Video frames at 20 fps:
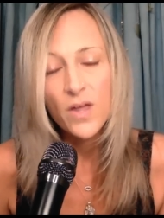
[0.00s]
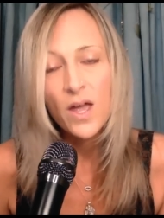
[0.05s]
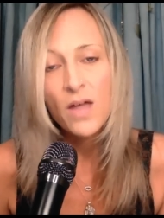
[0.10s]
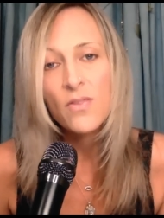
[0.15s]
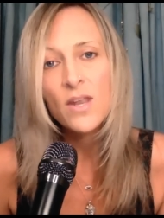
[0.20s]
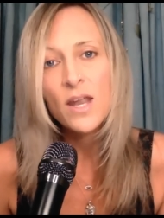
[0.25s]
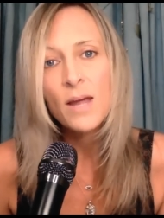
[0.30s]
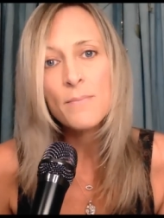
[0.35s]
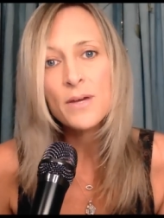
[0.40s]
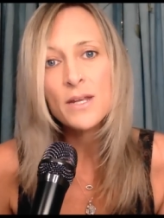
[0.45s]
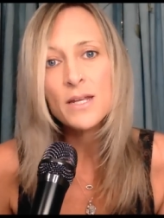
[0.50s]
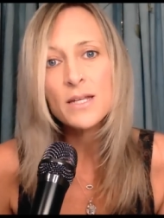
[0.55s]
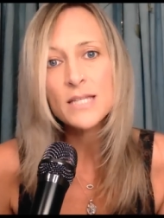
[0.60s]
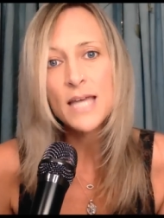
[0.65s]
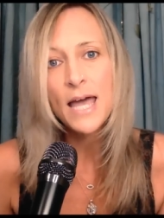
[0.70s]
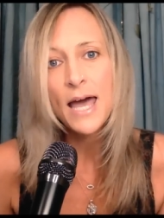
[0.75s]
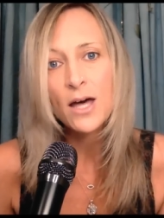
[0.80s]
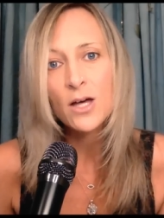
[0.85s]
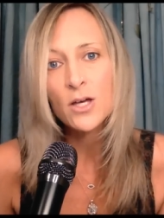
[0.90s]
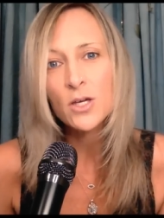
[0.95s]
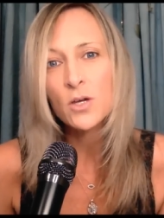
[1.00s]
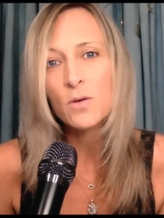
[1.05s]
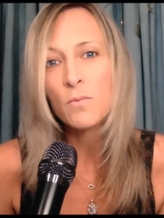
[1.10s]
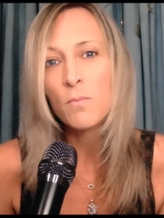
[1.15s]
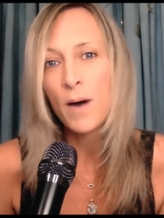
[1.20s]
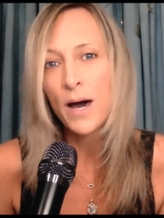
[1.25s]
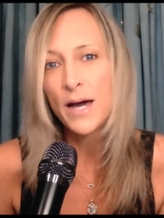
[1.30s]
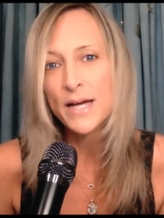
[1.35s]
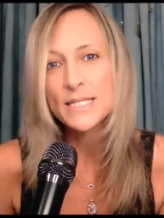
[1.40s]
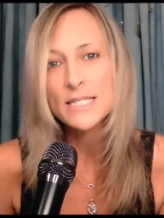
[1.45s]
And then I'm going to tell you
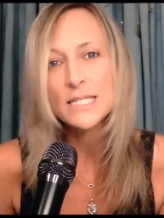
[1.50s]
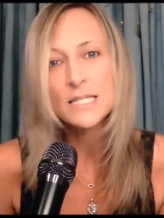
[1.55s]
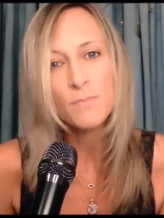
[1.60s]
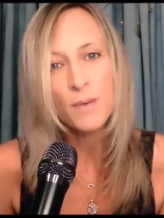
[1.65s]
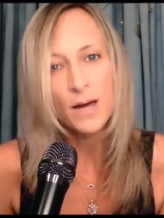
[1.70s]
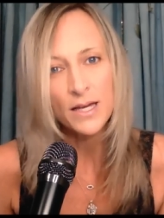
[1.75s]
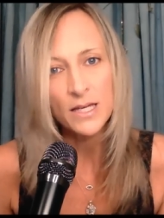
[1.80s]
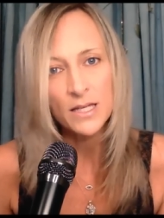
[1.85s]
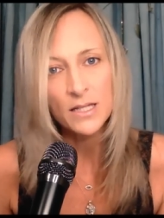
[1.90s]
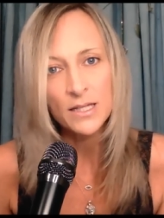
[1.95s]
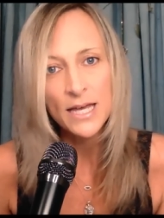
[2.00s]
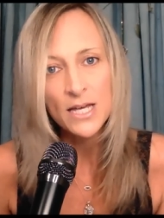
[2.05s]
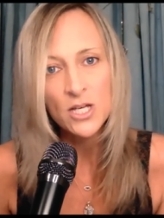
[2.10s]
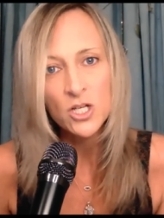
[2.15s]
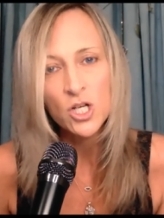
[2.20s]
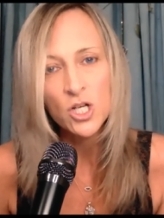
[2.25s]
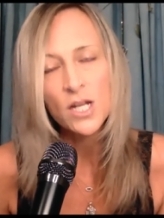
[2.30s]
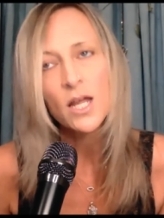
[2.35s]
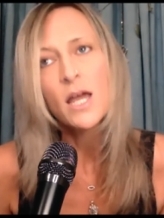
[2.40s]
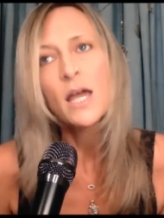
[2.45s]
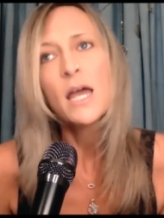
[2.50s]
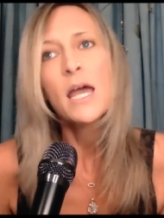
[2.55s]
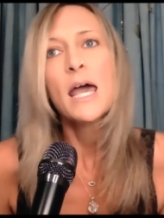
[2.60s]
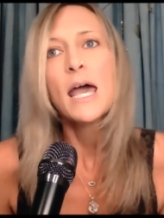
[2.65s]
my speculation.